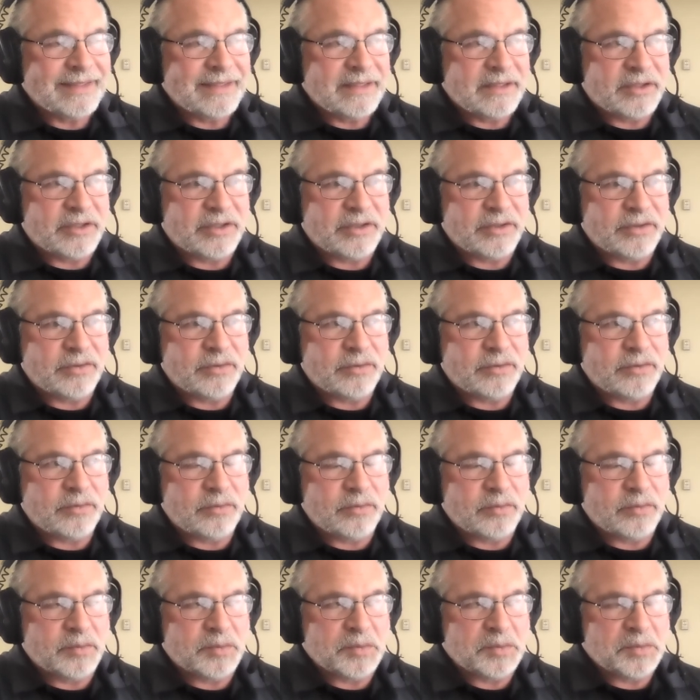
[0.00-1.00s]
to,
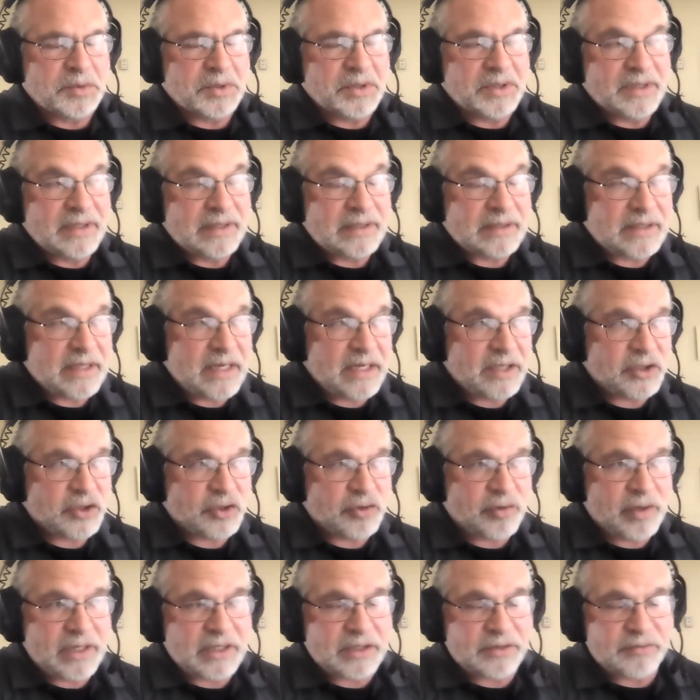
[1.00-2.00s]
in this case,
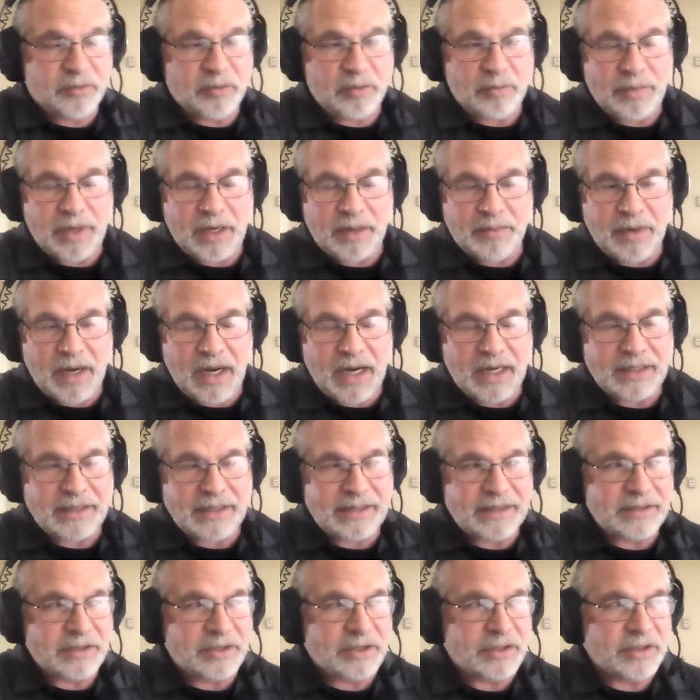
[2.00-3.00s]
transform my body
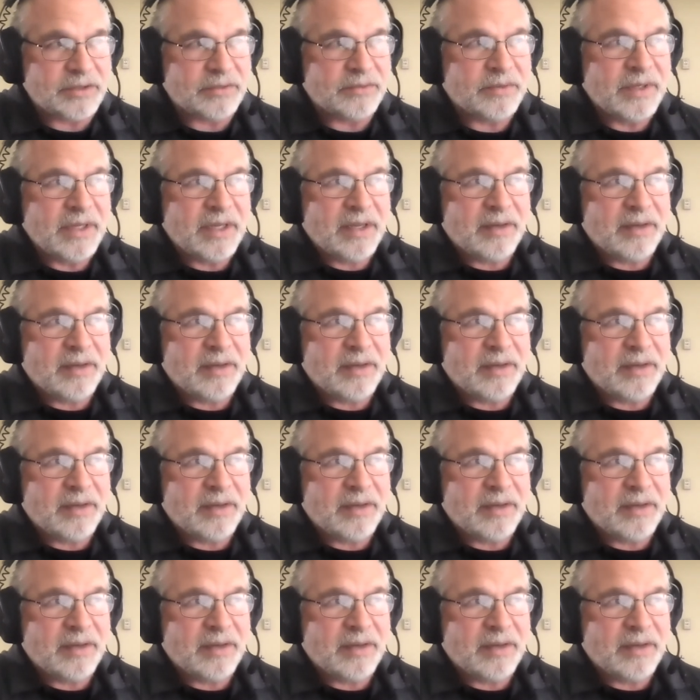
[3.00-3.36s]
into,